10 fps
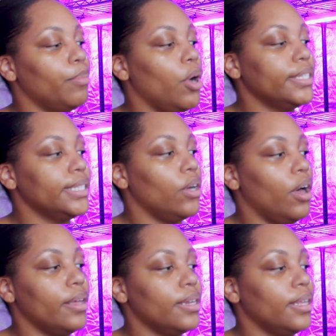moss
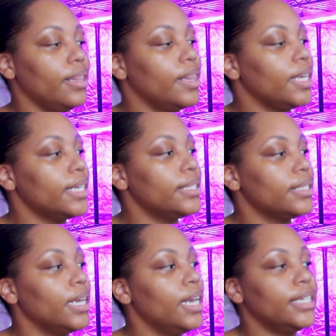on
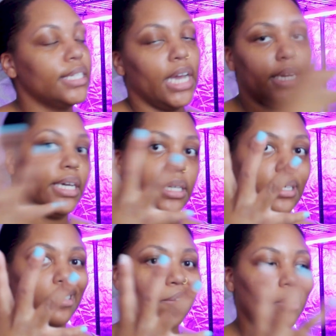this to kind of
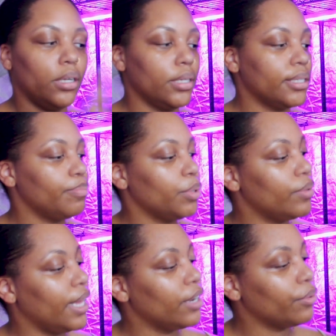
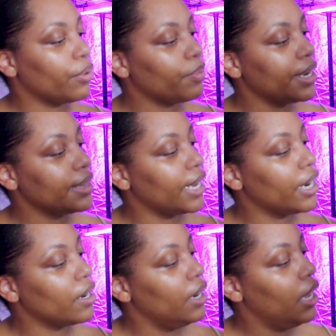explode that growth right
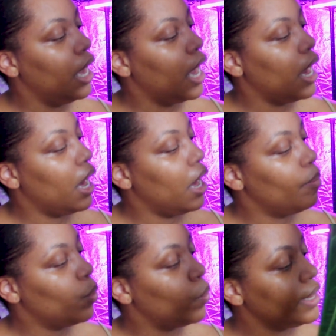there.
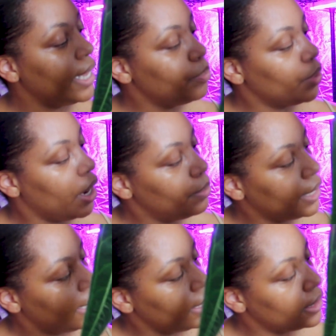Will I
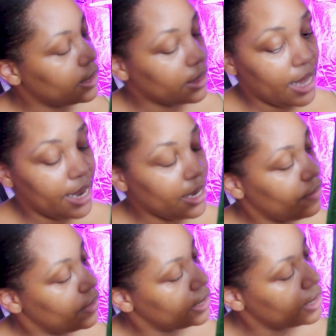propagate any
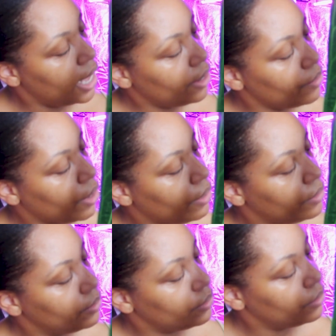of these? I don't
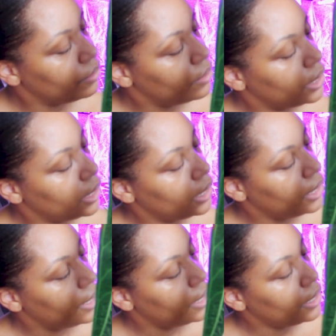know.
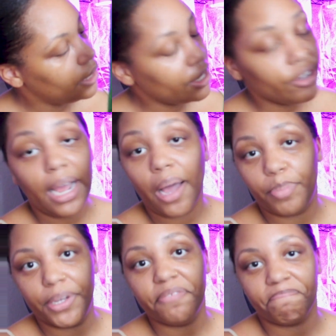It could
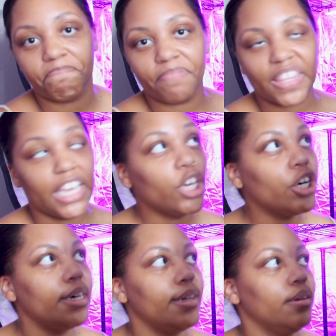happen. It
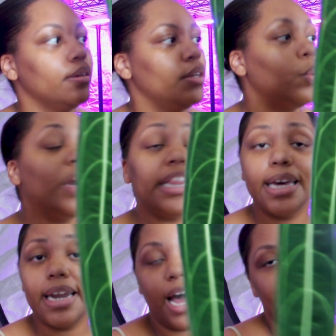could. Will
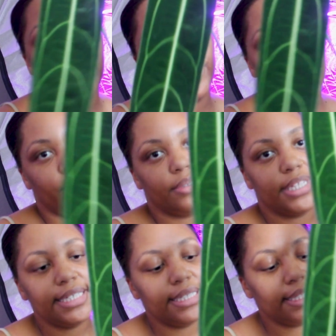it? I don't know.
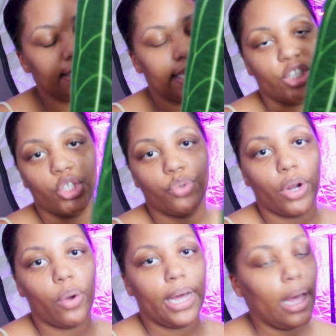Let's
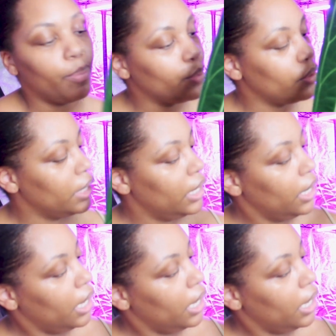grow a couple